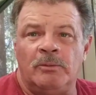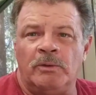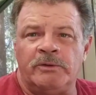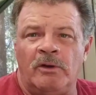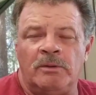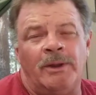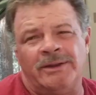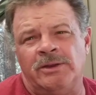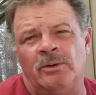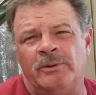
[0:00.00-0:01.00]
And we'll talk
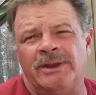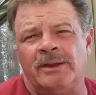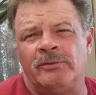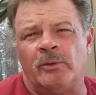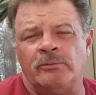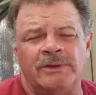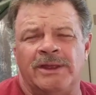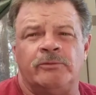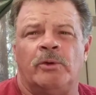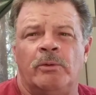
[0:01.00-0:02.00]
about it. You know we got to throw
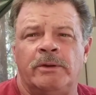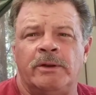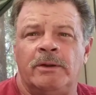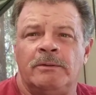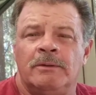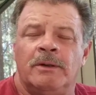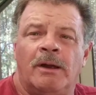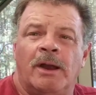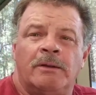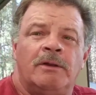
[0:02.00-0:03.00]
the intro in there.
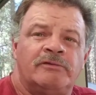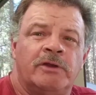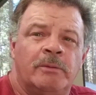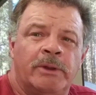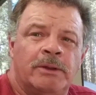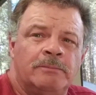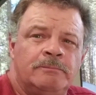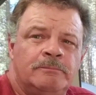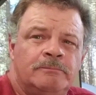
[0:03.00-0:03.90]
All right, I'll see you in a minute.